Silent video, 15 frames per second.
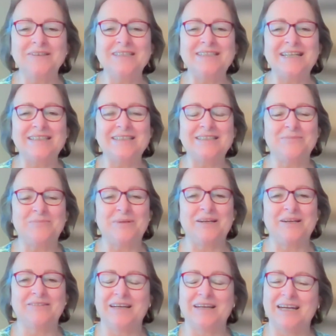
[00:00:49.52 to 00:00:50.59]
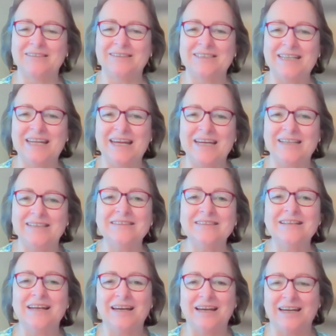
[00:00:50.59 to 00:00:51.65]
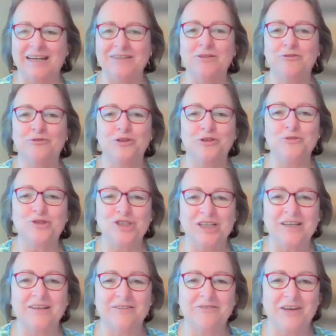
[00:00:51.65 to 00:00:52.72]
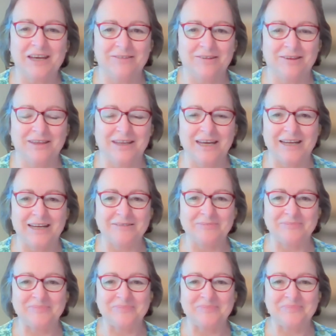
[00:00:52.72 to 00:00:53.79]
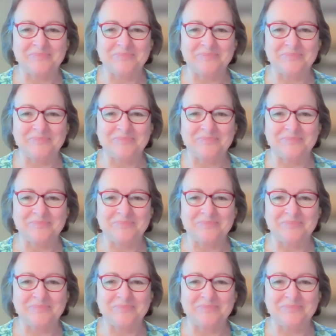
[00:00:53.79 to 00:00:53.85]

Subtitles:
were going to tell us about LDN and the future of healthcare.